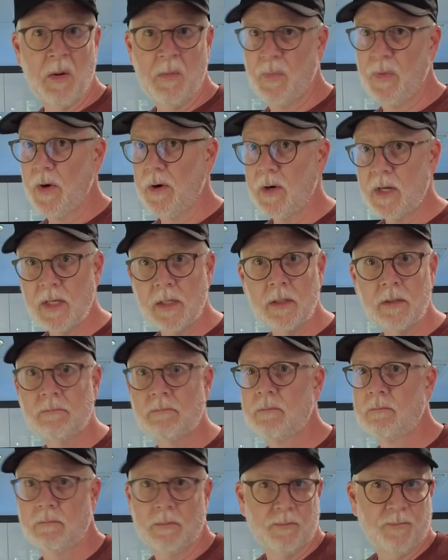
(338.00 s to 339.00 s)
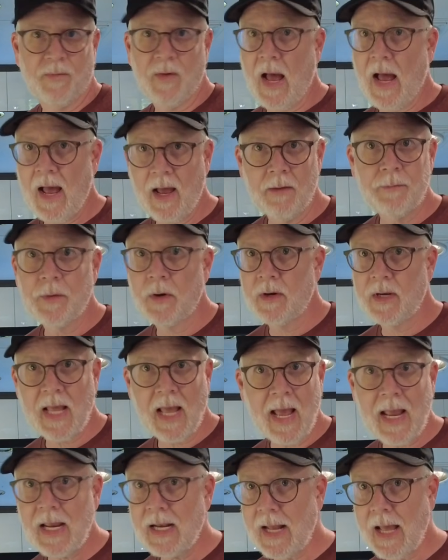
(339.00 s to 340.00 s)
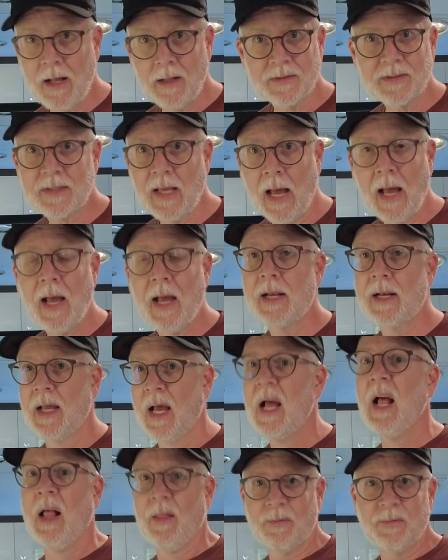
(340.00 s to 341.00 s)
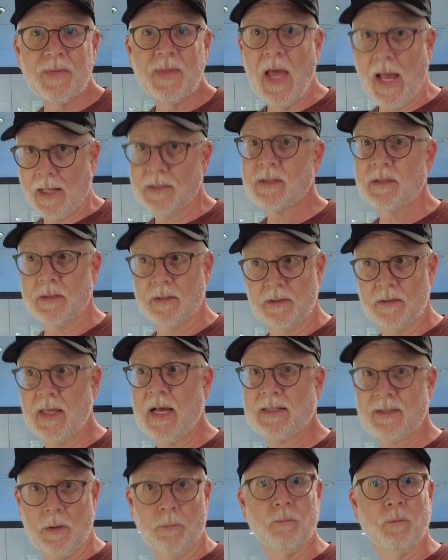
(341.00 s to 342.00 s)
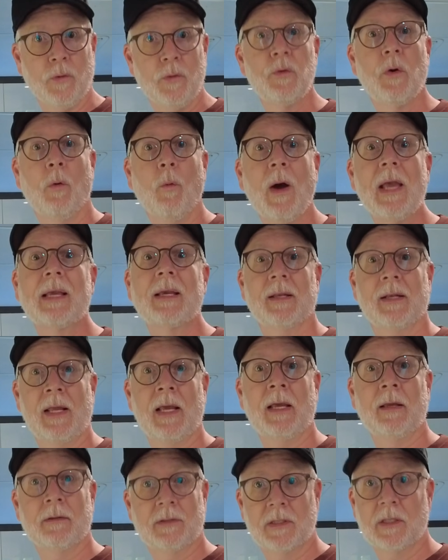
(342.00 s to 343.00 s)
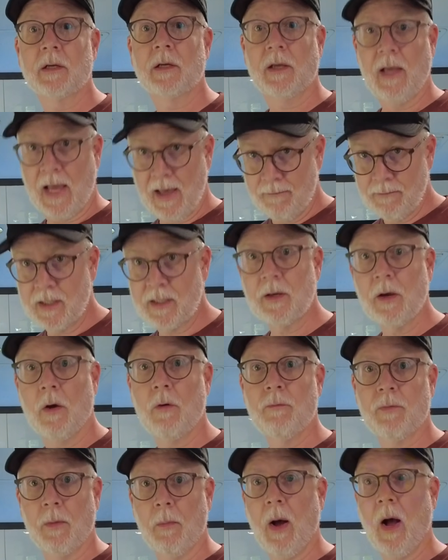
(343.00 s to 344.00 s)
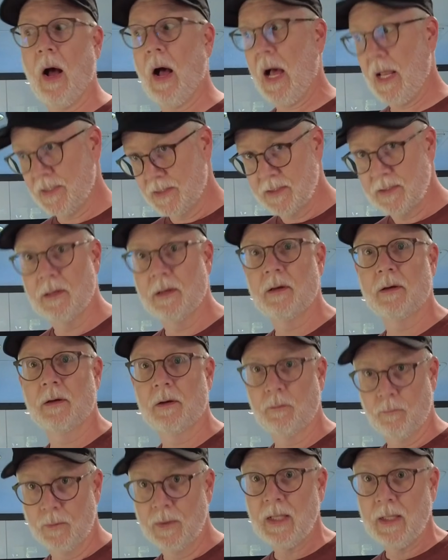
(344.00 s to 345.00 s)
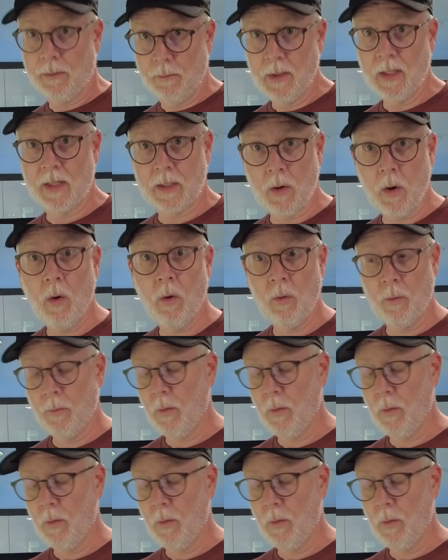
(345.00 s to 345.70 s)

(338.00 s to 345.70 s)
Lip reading: 35, 38 outside, that's a rude awakening to have it go from hot to really, really cold